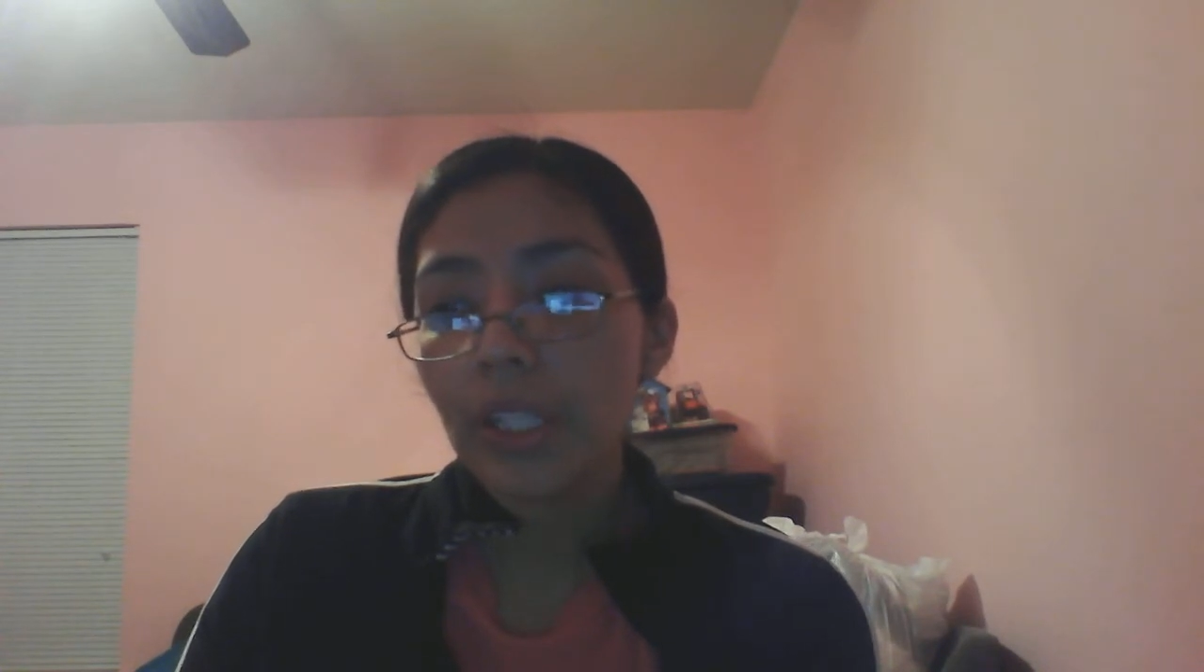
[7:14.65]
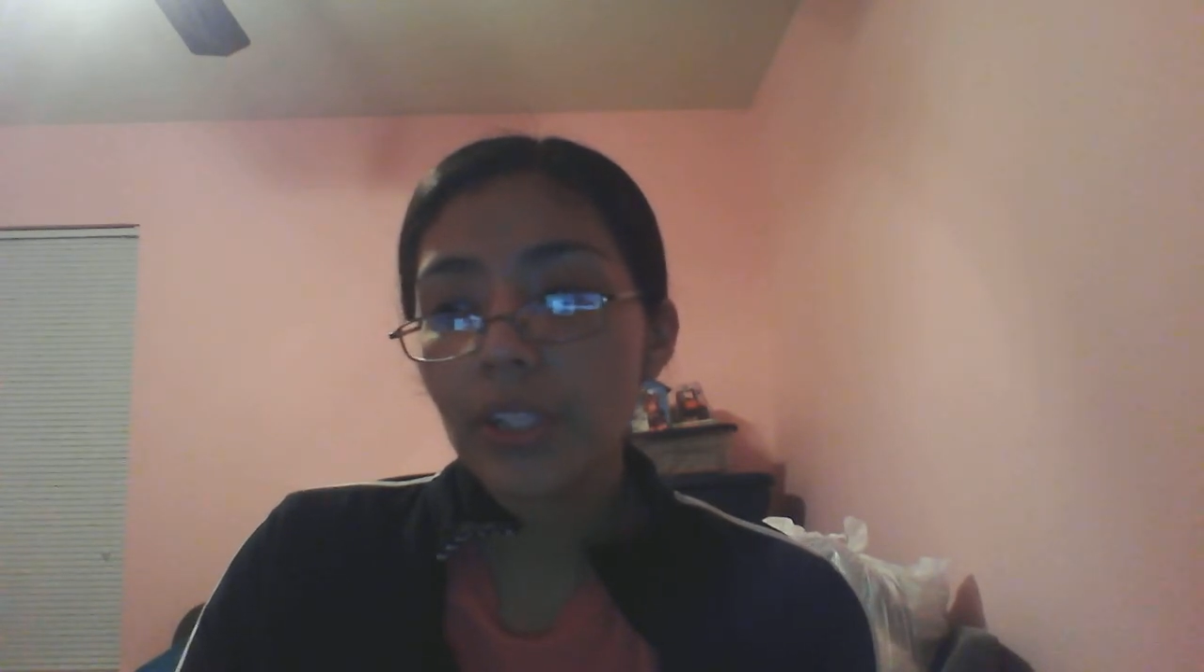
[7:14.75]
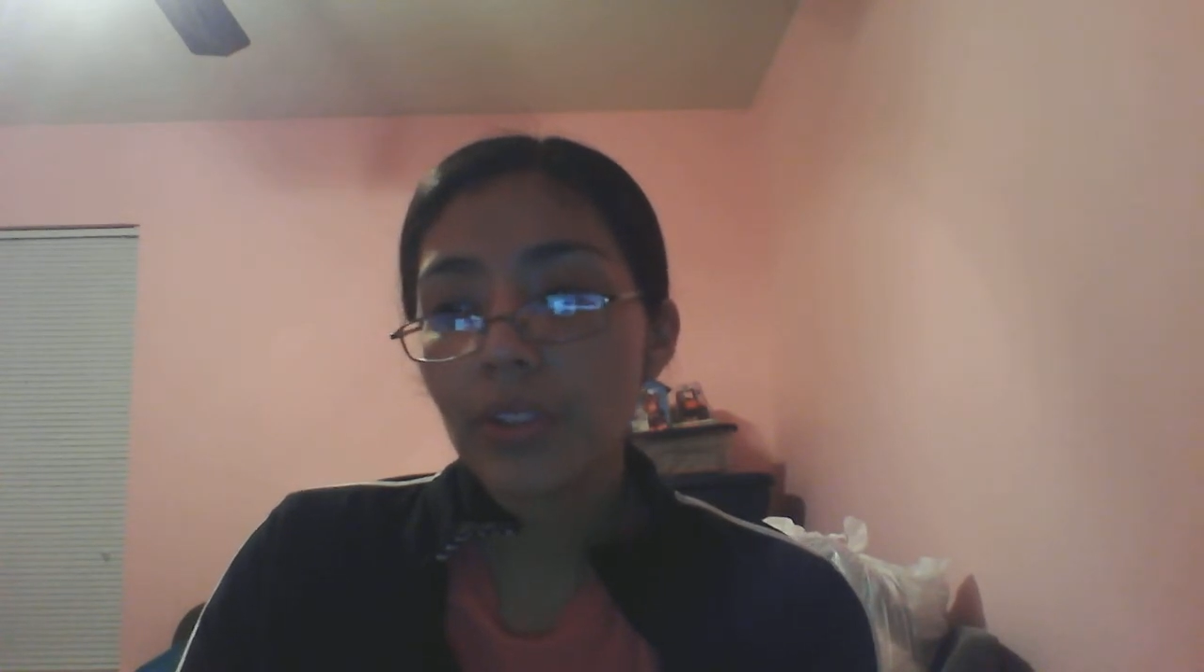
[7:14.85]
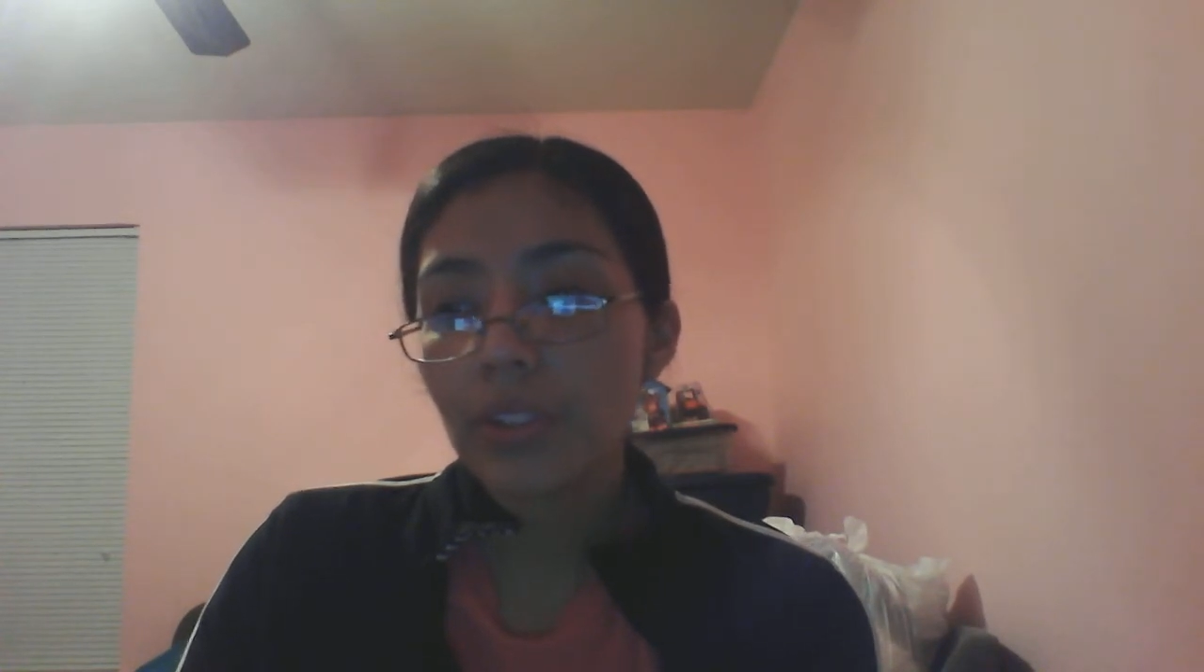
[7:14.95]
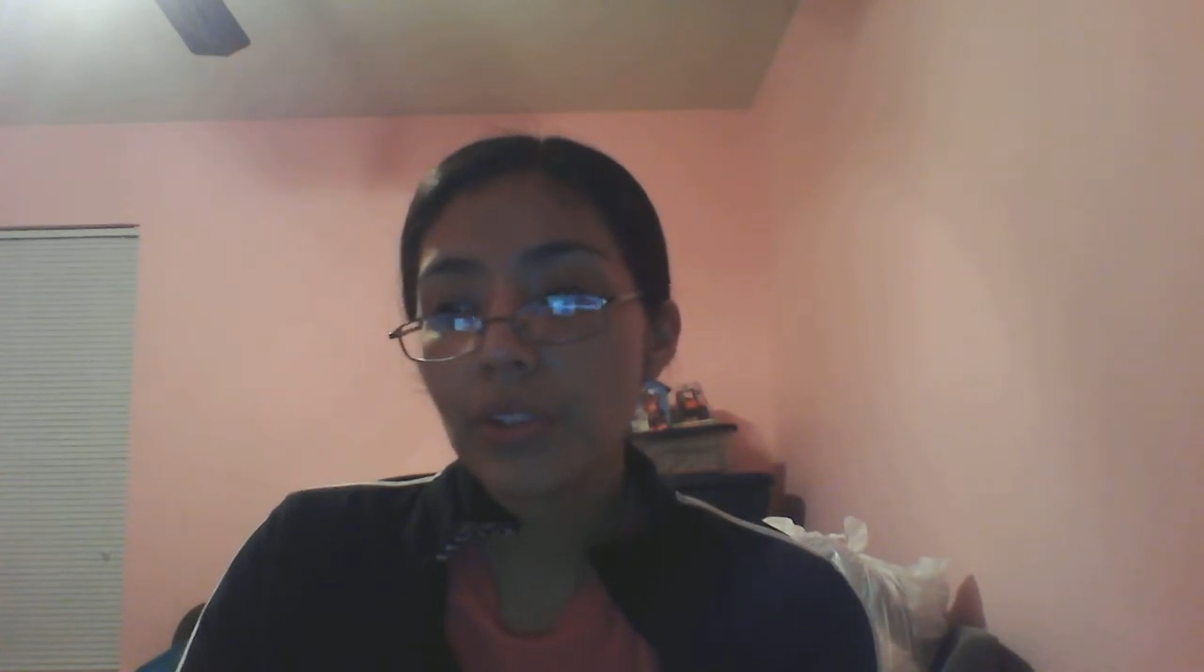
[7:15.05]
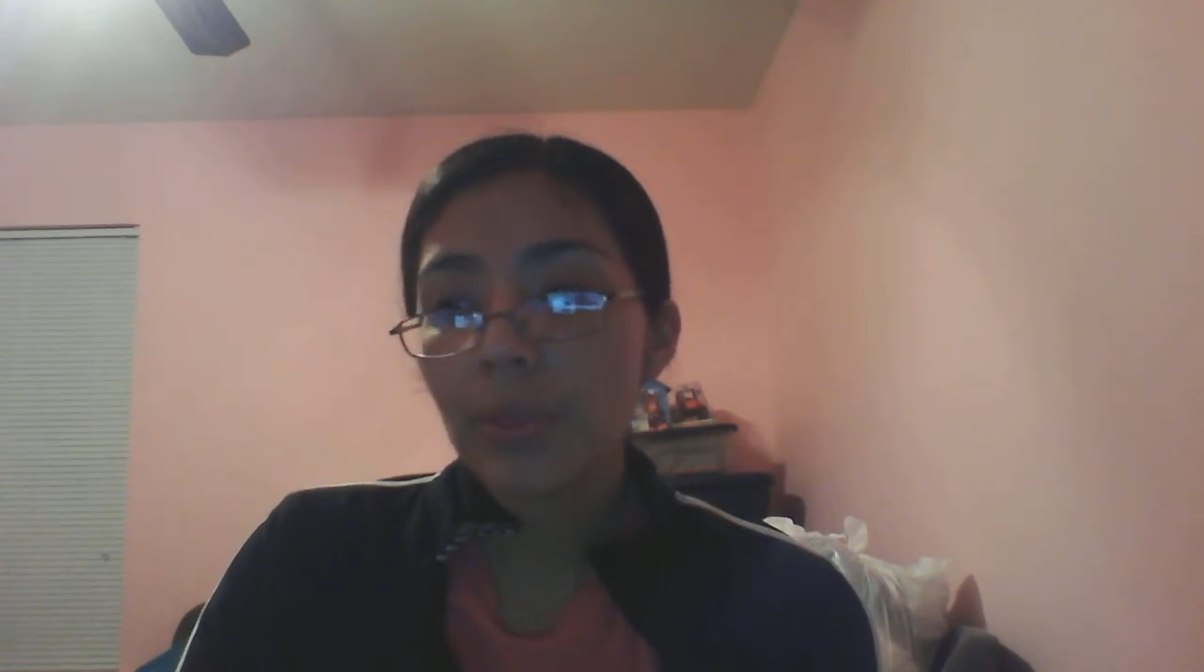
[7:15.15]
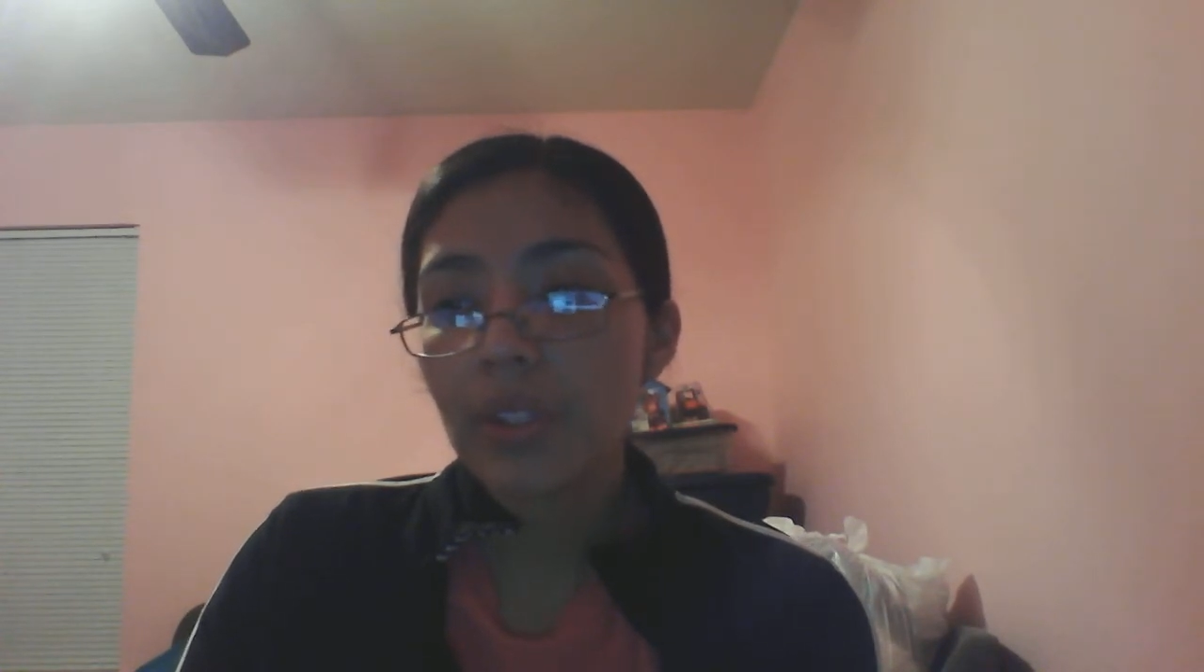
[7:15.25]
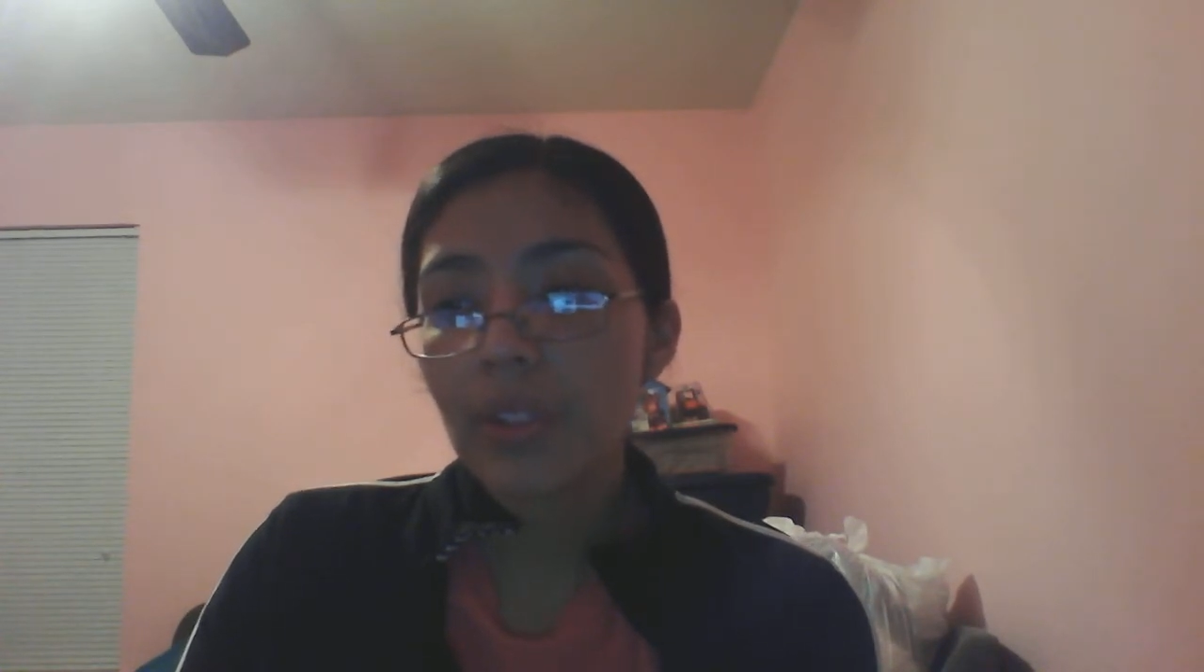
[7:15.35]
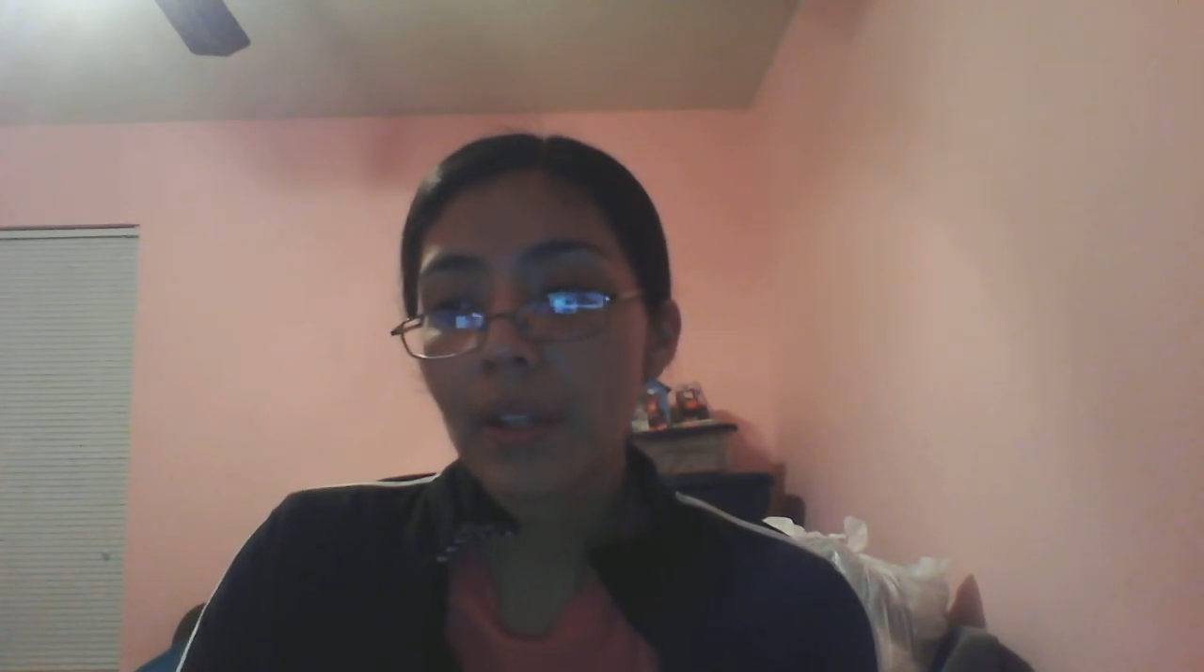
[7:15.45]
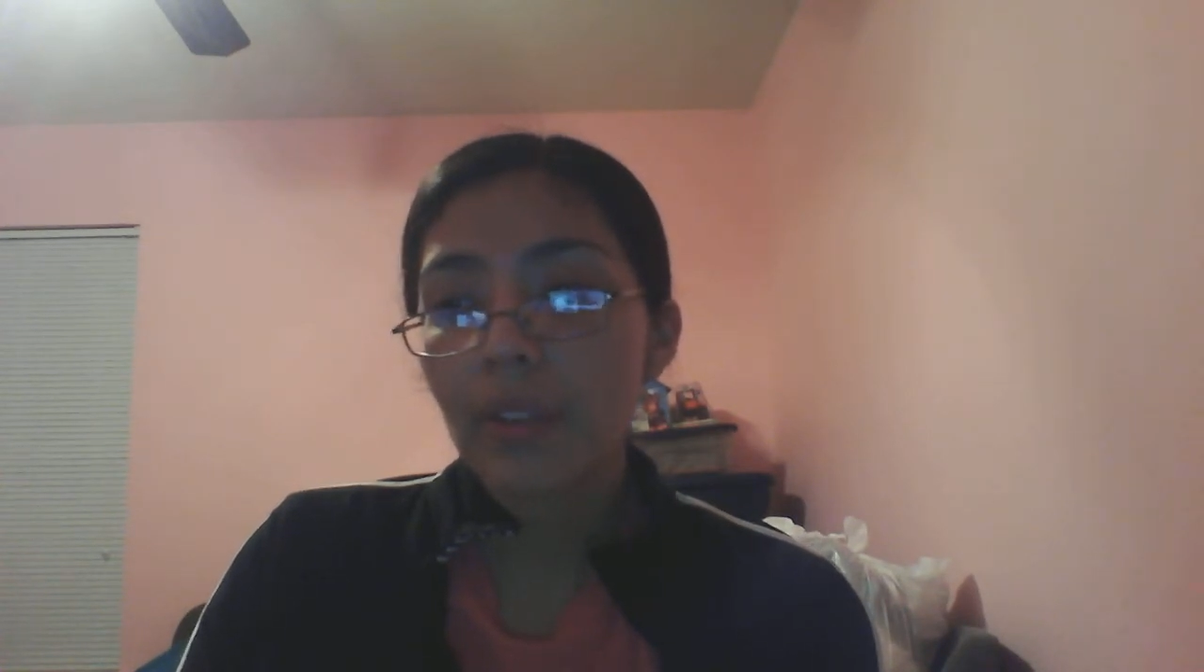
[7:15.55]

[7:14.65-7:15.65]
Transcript: in judgment and